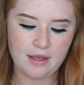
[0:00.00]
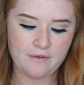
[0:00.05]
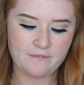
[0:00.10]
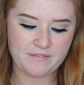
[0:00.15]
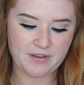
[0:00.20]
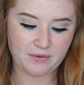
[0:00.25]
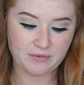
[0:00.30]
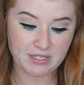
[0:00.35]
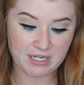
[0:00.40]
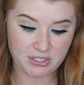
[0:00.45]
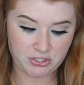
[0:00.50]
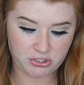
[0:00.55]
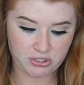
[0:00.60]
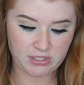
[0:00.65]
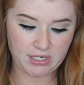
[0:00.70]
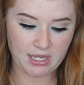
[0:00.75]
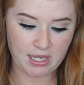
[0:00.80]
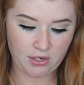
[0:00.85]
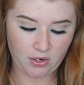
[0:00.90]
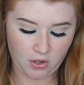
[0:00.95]
foundation
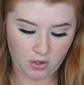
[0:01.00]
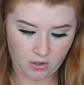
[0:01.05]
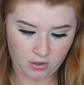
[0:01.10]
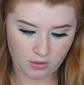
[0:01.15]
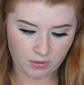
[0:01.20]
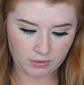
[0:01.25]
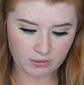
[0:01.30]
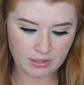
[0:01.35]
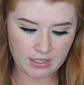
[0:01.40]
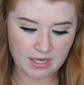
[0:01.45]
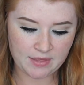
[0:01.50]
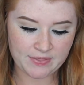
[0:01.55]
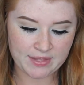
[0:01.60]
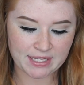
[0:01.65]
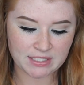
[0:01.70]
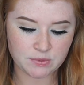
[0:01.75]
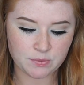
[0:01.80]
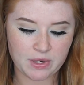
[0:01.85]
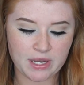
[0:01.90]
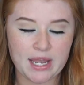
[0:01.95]
at all, and
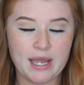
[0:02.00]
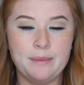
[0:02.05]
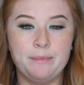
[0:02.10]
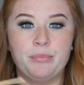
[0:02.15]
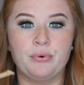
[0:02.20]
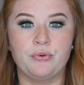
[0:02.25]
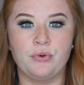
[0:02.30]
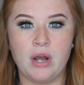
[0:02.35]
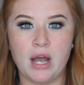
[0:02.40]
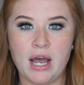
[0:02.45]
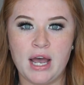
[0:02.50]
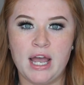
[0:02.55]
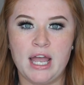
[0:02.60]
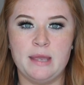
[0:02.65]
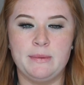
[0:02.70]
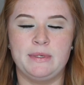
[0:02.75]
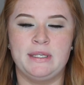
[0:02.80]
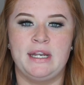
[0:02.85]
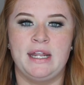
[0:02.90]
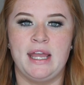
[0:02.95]
that's why I
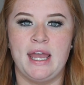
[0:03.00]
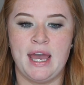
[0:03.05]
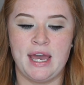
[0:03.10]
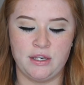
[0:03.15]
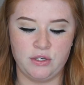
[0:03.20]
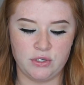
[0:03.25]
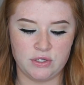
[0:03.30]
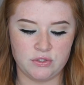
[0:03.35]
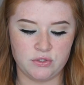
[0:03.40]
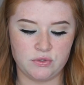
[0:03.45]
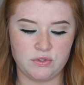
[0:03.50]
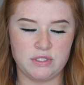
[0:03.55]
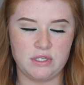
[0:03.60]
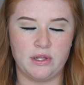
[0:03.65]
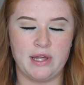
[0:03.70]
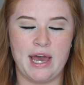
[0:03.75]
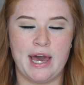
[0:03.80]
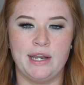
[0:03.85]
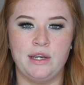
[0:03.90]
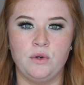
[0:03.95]
prime and I add, as you see,
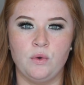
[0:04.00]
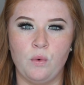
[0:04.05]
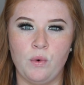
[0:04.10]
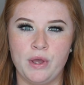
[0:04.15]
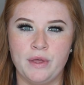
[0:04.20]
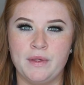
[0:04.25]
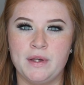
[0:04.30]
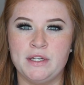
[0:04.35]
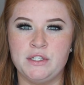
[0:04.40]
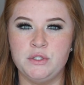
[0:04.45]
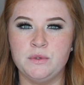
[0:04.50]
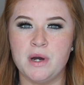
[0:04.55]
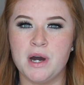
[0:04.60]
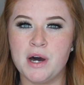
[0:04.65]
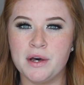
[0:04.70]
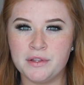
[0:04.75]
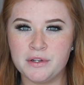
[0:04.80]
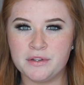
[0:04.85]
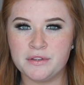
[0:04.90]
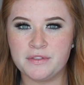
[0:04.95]
I'll add an oil. I do
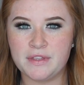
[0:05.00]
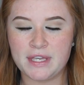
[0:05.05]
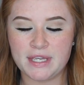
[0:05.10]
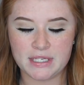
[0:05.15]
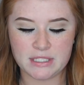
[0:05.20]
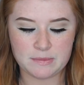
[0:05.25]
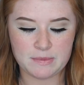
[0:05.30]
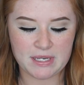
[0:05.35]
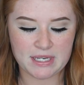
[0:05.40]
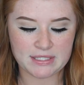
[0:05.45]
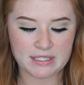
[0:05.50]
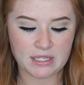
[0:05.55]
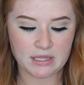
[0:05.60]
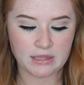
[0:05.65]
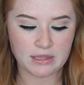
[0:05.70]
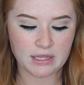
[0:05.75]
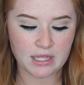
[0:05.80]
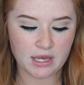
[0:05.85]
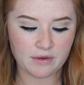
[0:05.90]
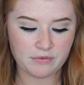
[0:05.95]
other things because I
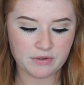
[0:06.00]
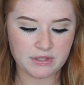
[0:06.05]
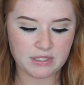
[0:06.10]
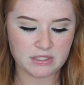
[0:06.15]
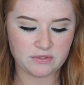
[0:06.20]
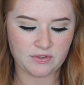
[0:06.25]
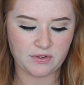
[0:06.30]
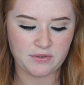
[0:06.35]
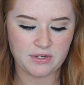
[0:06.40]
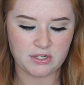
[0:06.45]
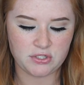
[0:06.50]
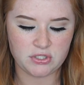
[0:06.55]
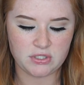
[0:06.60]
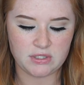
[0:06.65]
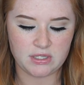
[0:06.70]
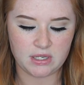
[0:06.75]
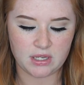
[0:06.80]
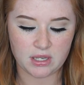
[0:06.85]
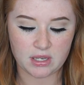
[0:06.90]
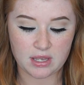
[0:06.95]
love with this
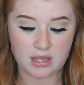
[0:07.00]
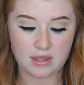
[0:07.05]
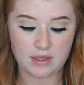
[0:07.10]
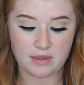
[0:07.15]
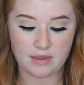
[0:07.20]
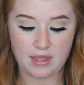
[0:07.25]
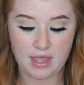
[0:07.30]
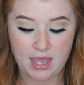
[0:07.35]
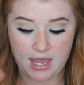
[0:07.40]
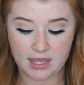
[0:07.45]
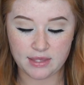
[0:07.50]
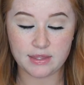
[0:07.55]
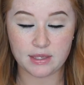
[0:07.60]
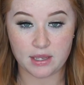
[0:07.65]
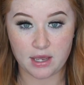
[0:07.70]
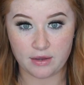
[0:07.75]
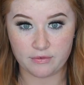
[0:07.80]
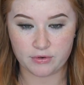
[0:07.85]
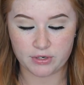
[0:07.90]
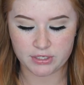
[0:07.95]
foundation, A, the
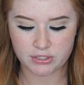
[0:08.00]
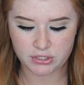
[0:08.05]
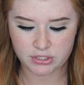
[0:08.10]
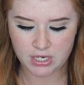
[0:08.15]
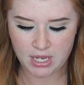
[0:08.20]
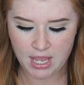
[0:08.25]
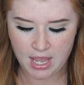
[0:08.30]
coverage,